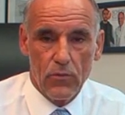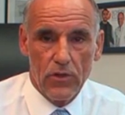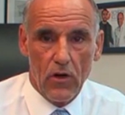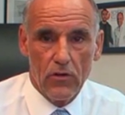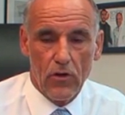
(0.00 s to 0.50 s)

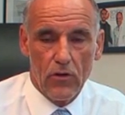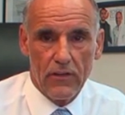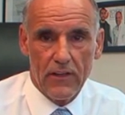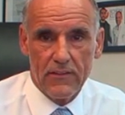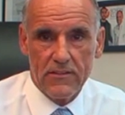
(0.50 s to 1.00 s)
We all
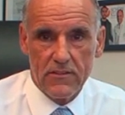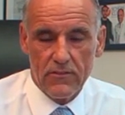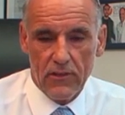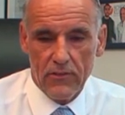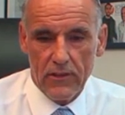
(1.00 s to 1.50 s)
know that this is
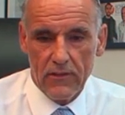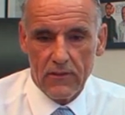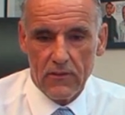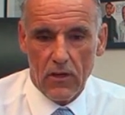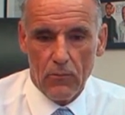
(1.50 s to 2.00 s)
a
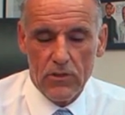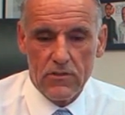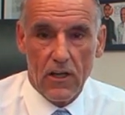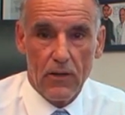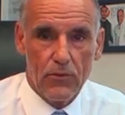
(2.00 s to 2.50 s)
very
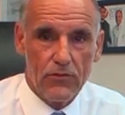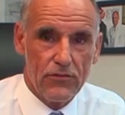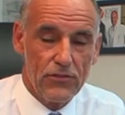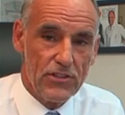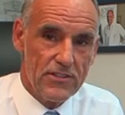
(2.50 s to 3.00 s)
common type
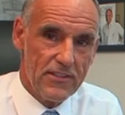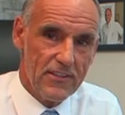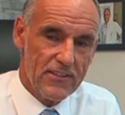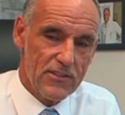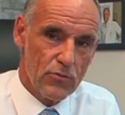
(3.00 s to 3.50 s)
of
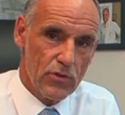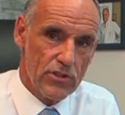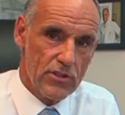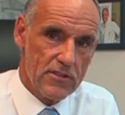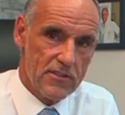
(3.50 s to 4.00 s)
disease,
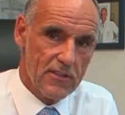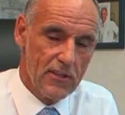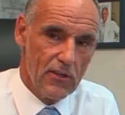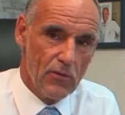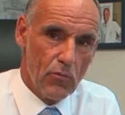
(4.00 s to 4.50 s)
which is
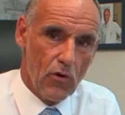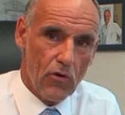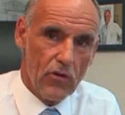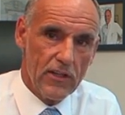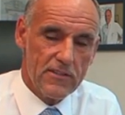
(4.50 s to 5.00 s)

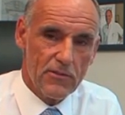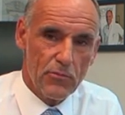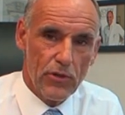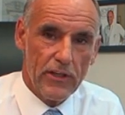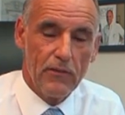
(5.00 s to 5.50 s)
more or less the
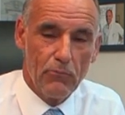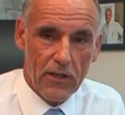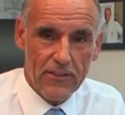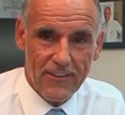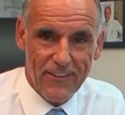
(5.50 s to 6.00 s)
bread and
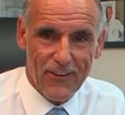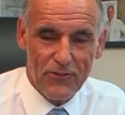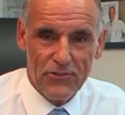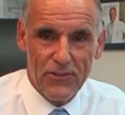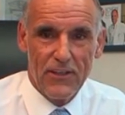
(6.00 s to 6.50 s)
butter
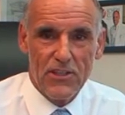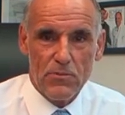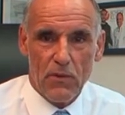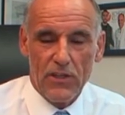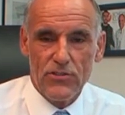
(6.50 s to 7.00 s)
of
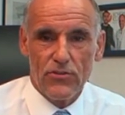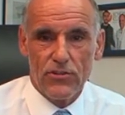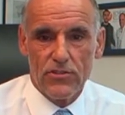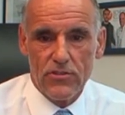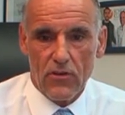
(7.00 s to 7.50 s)
spine
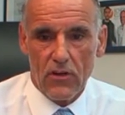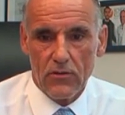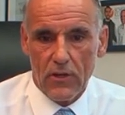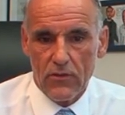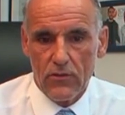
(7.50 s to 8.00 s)
surgeons
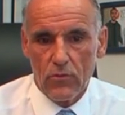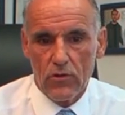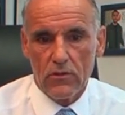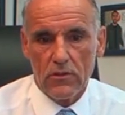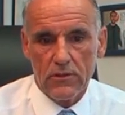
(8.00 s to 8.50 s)
all around the
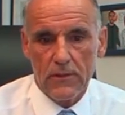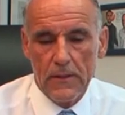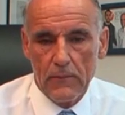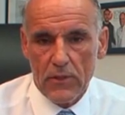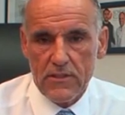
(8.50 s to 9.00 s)
world.
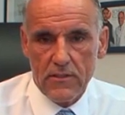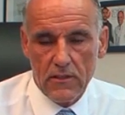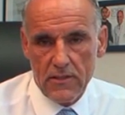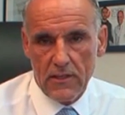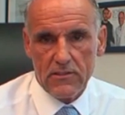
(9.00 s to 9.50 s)
But
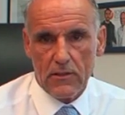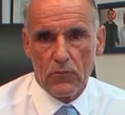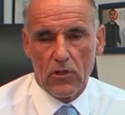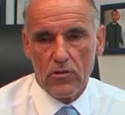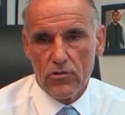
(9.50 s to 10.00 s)
still there's
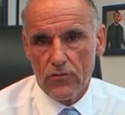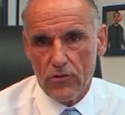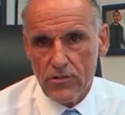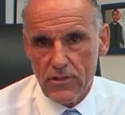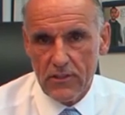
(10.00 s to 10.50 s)
some
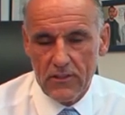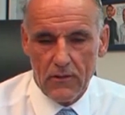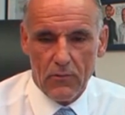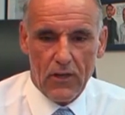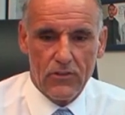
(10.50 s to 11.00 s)
controversy
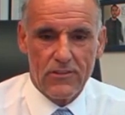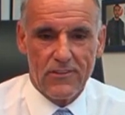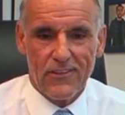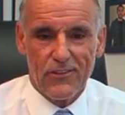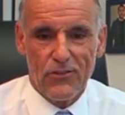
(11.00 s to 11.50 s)
about
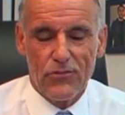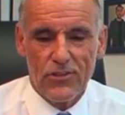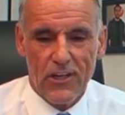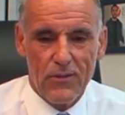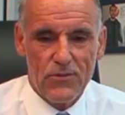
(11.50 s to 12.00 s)

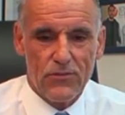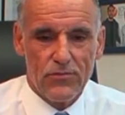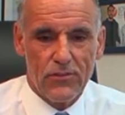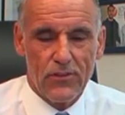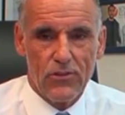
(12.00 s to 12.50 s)
different types
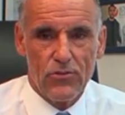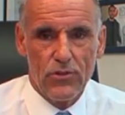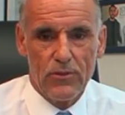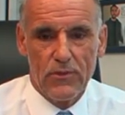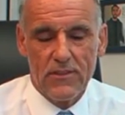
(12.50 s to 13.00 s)
of
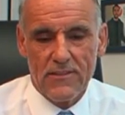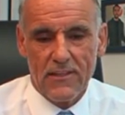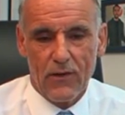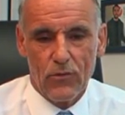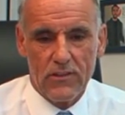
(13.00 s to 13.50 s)
treatments,
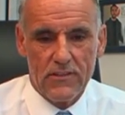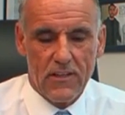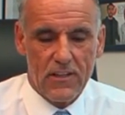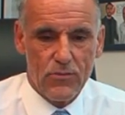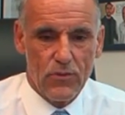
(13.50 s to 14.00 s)
and I will
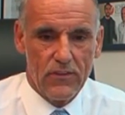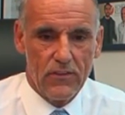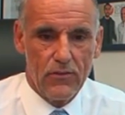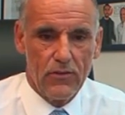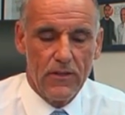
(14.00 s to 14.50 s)
discuss with
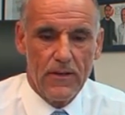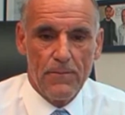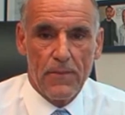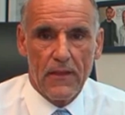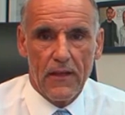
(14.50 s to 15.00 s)
you
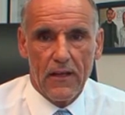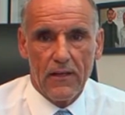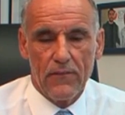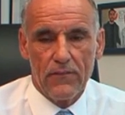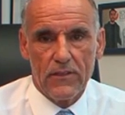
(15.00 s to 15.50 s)

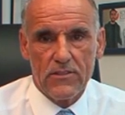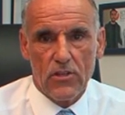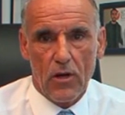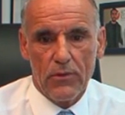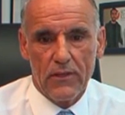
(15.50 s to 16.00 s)
this
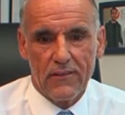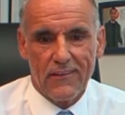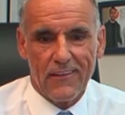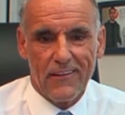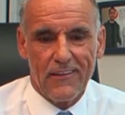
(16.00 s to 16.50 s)
topic
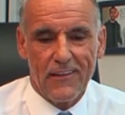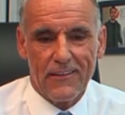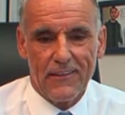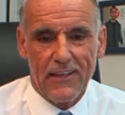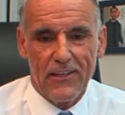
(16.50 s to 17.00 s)

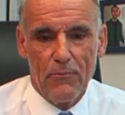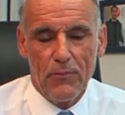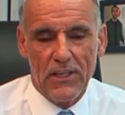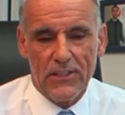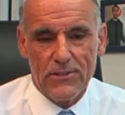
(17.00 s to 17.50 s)
in a
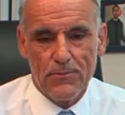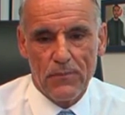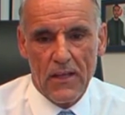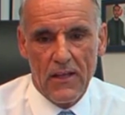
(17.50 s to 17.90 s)
minute.